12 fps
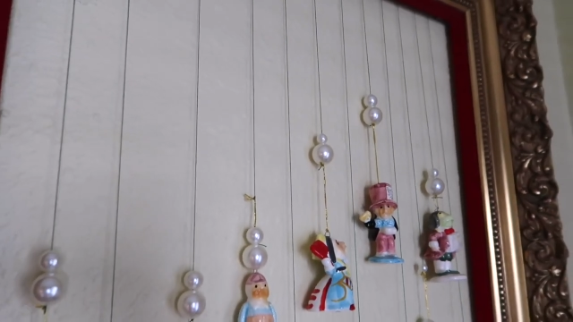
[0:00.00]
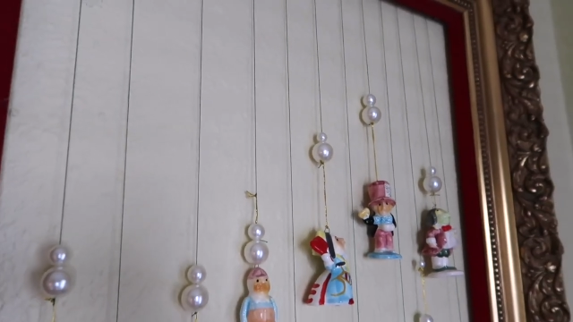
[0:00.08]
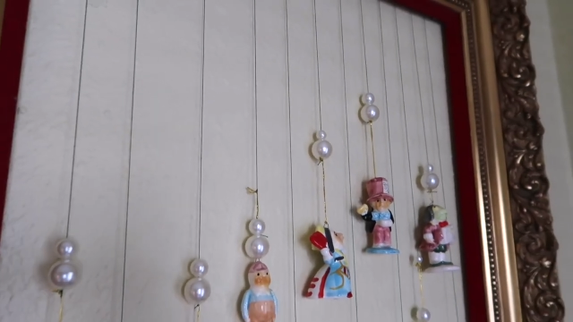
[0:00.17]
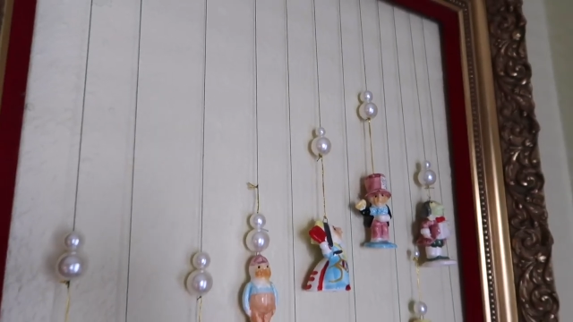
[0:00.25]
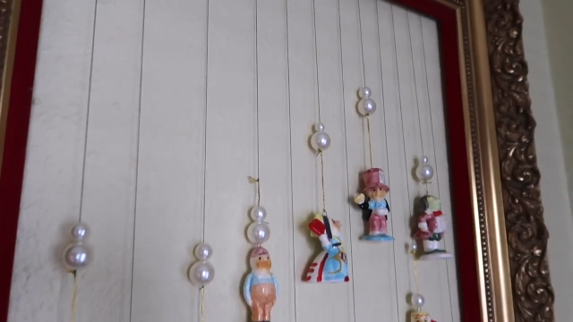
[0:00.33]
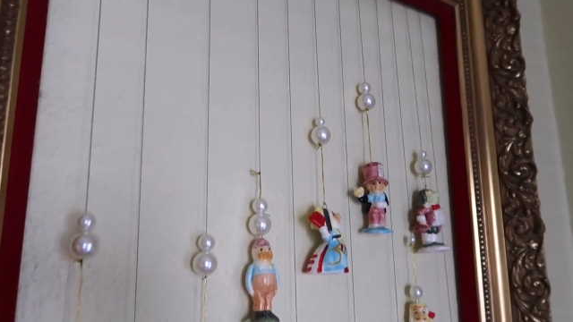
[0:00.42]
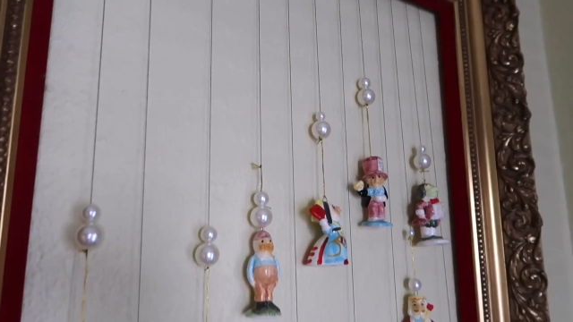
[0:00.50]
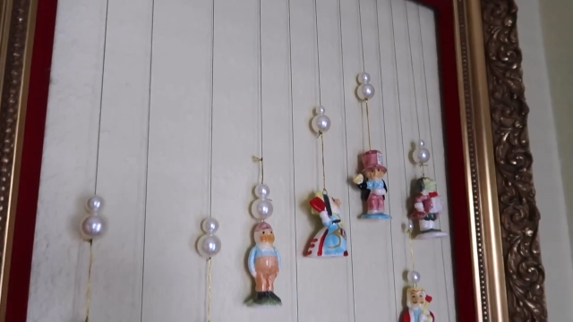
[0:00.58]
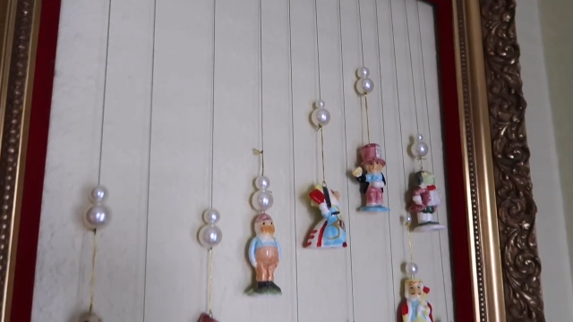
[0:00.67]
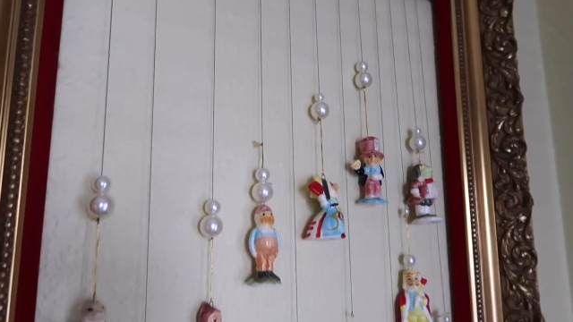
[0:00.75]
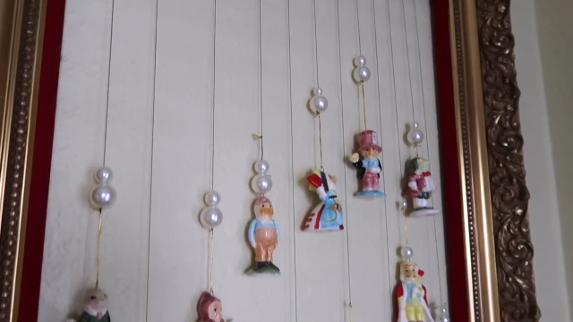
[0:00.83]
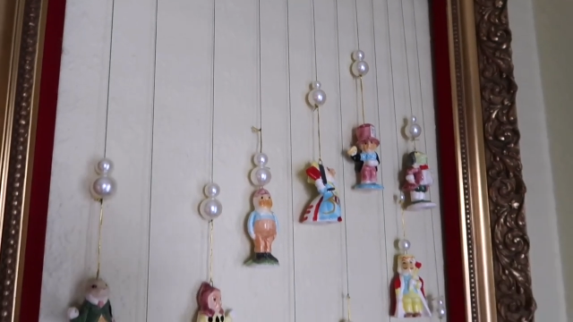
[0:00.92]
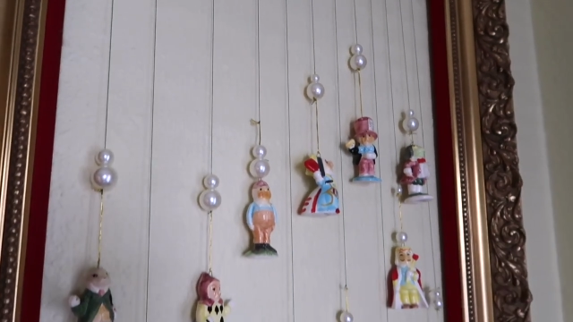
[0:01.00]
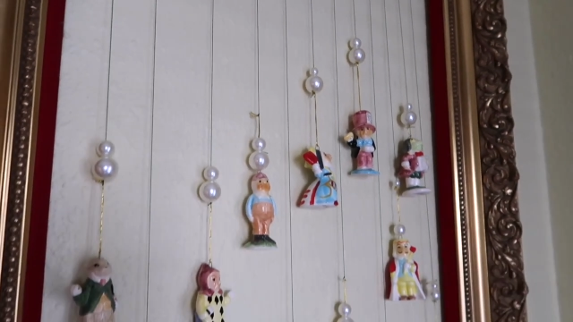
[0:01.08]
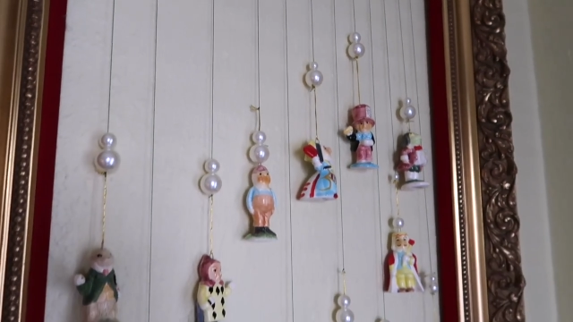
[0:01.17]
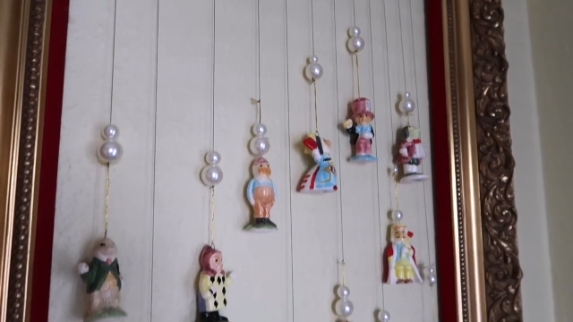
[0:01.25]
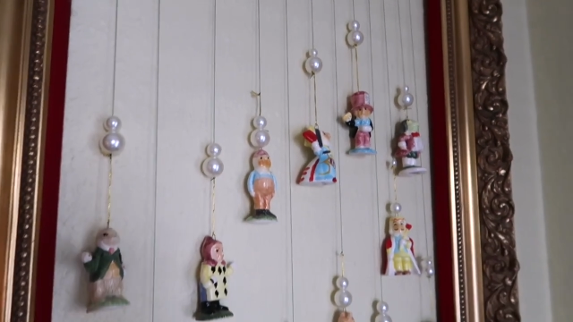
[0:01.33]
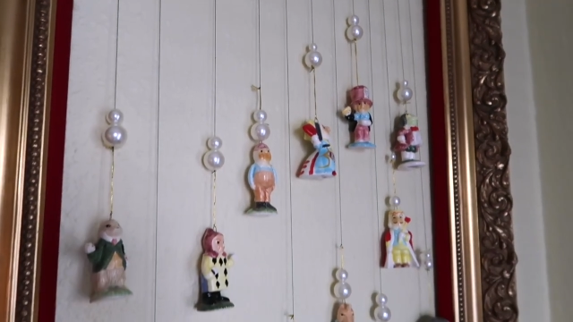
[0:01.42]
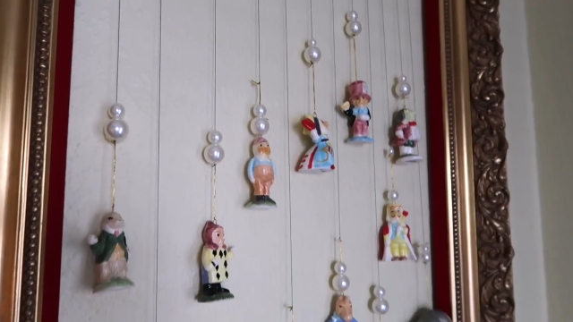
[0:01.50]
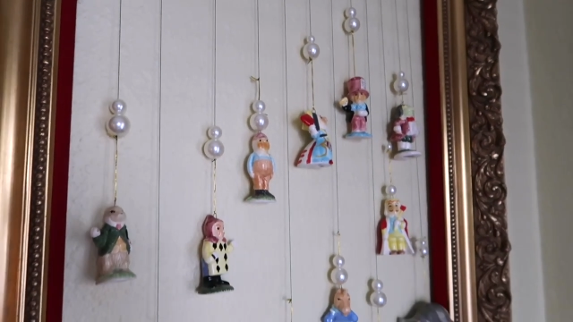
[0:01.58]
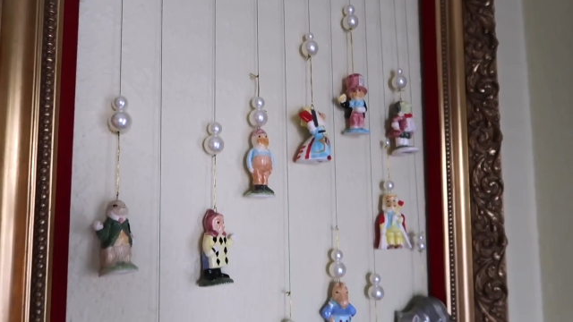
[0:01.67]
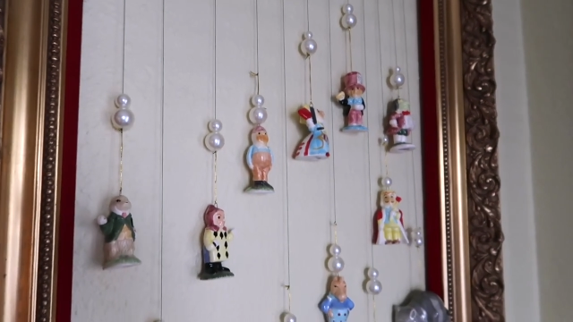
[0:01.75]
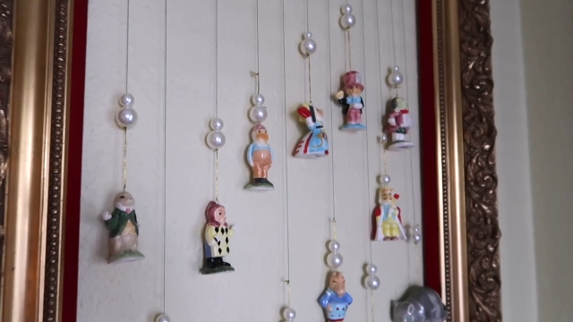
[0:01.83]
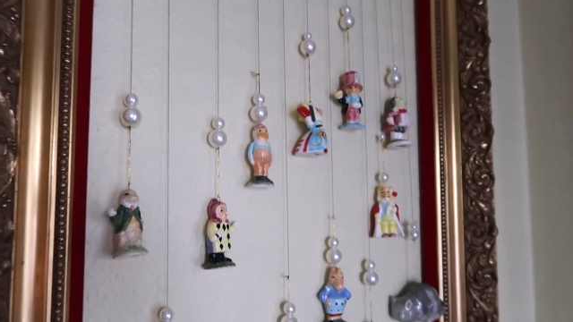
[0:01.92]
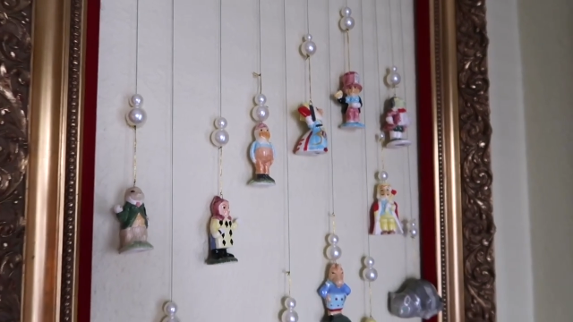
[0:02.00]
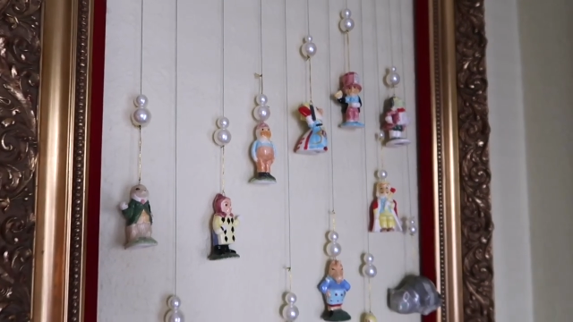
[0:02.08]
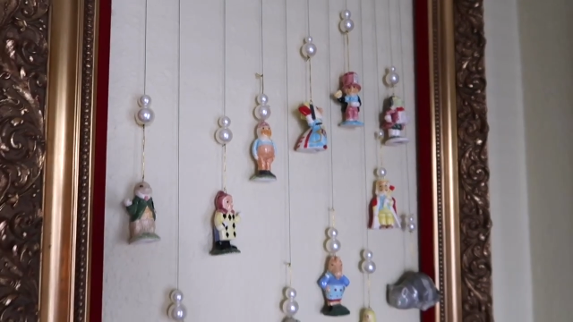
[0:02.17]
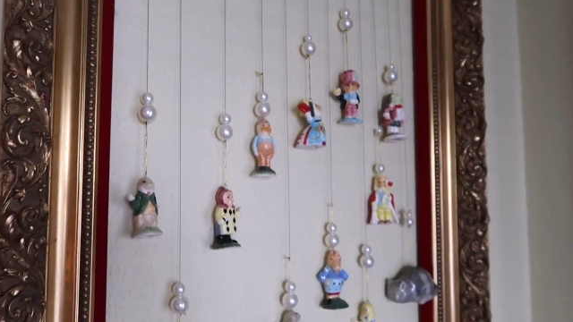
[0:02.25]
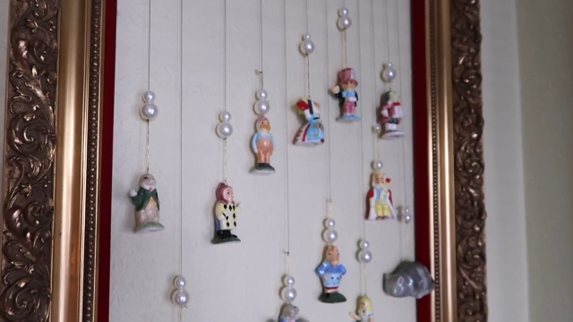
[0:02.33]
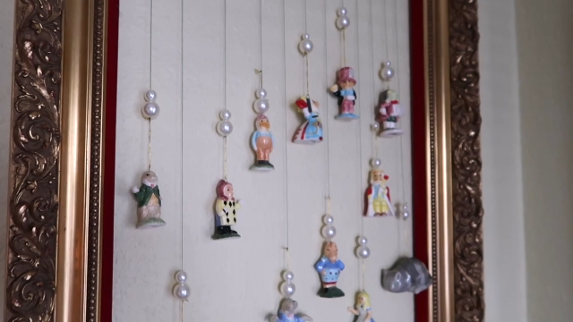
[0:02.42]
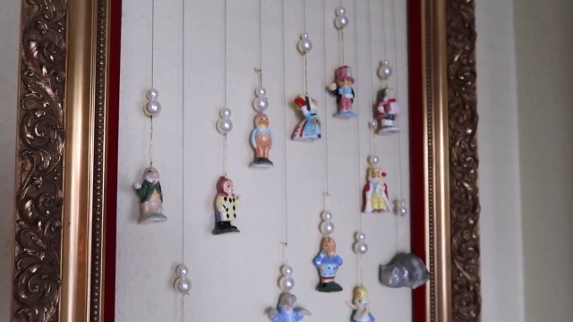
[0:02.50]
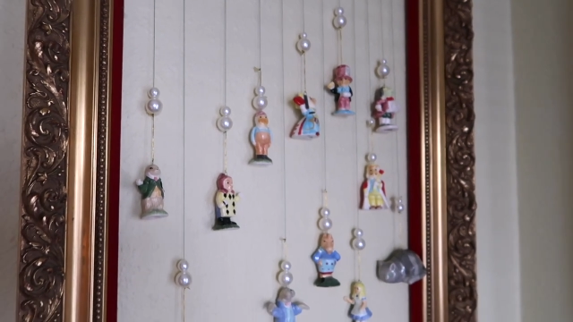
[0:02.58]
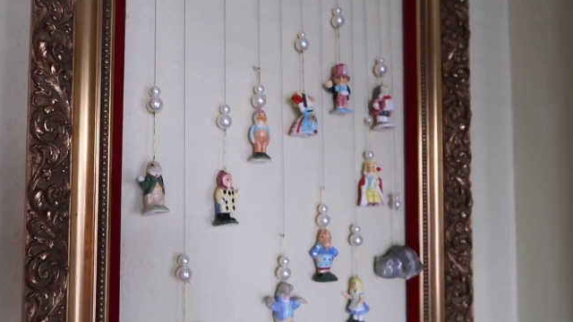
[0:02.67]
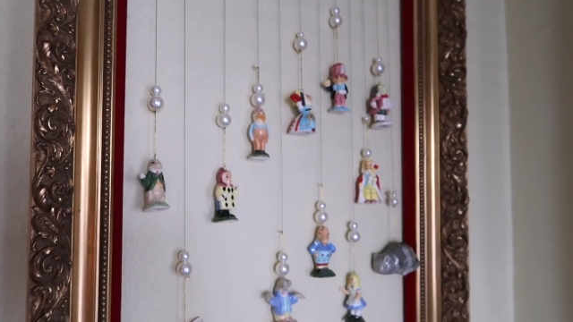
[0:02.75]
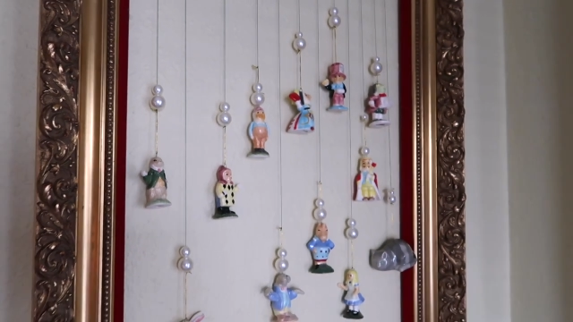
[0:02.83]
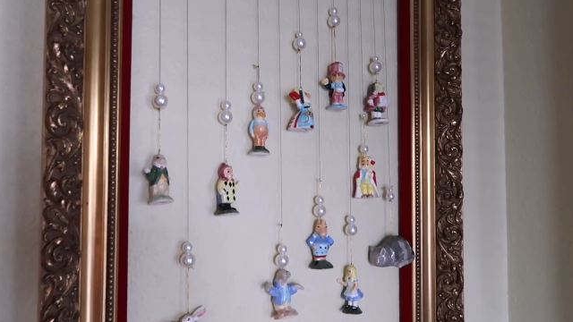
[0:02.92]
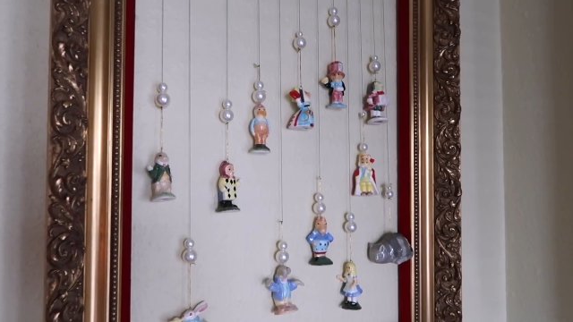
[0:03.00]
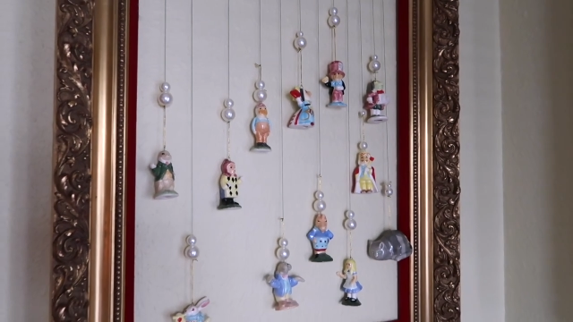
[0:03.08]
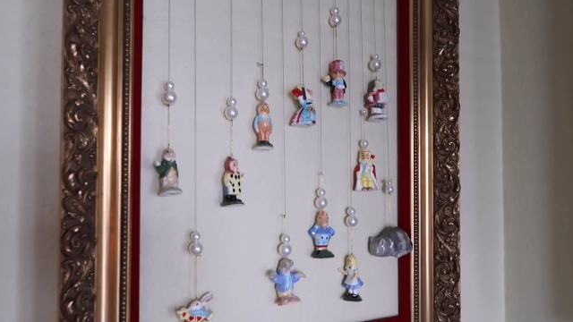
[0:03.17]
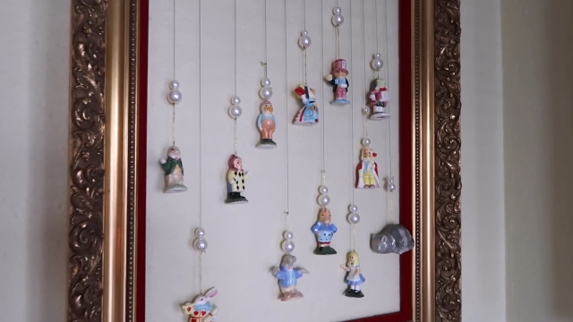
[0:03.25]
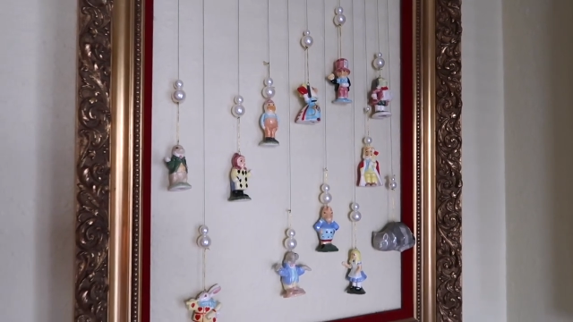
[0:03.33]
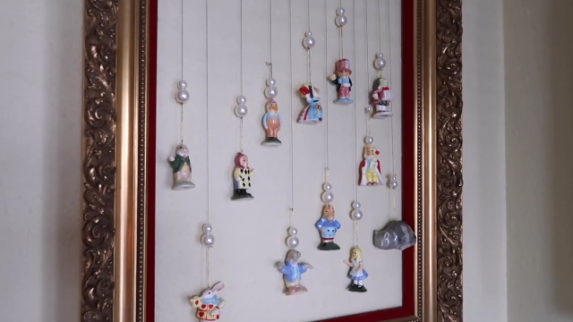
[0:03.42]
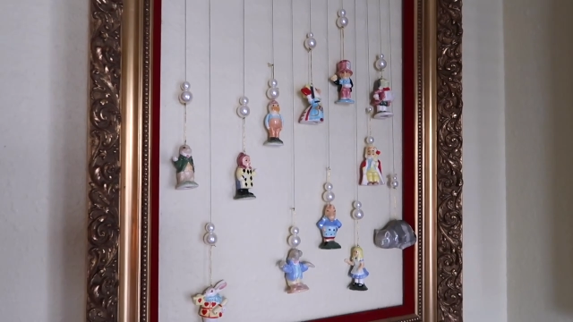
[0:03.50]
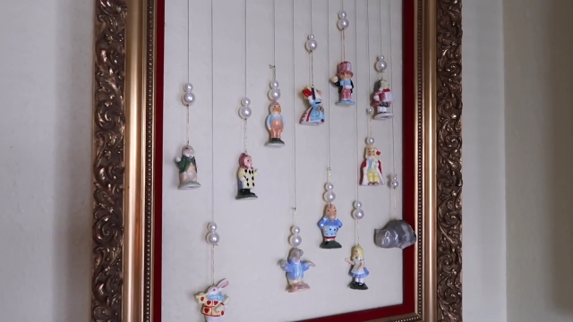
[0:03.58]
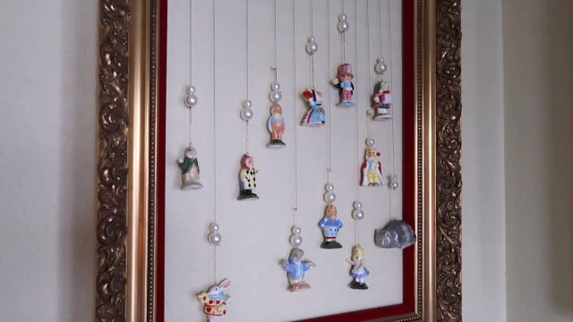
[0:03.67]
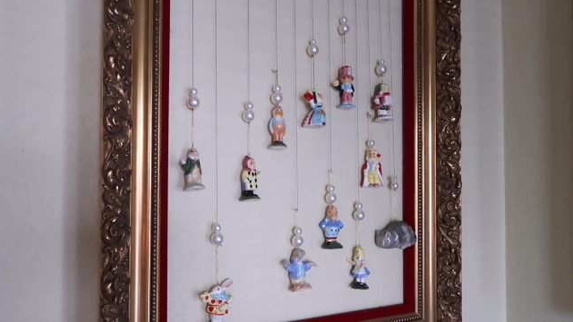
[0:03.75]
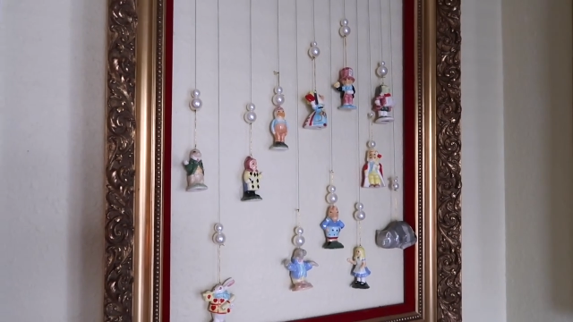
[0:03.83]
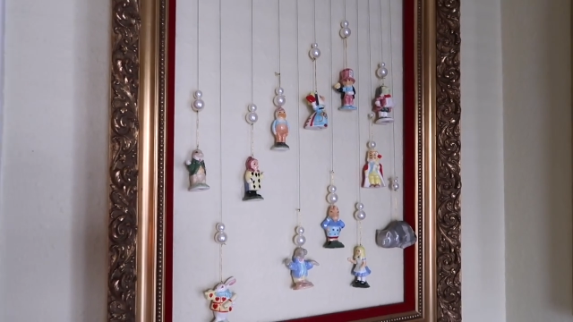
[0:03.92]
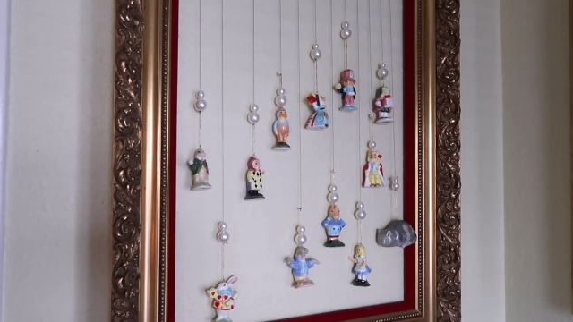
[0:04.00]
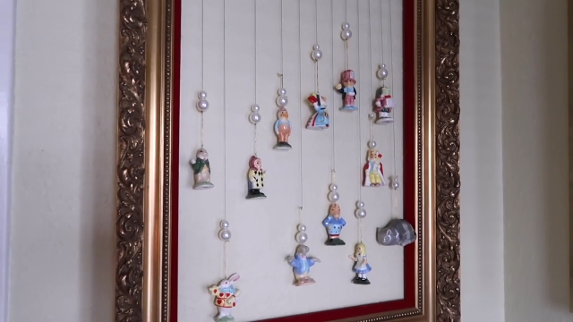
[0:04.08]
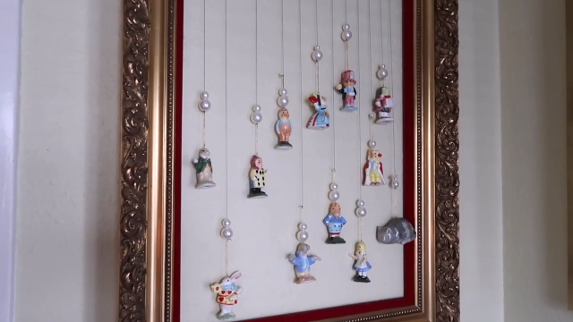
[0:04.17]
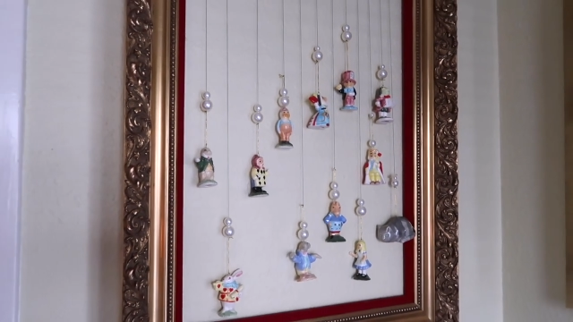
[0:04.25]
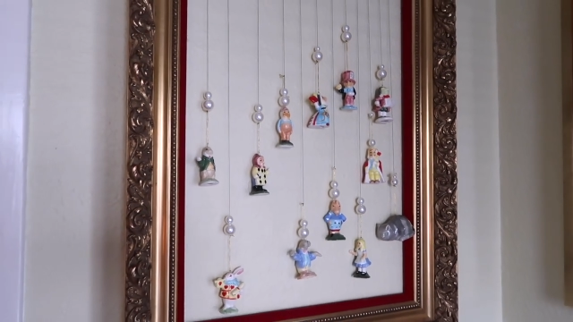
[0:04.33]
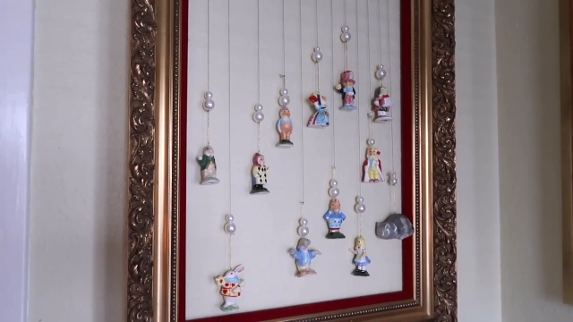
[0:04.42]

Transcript: (no speaker visible)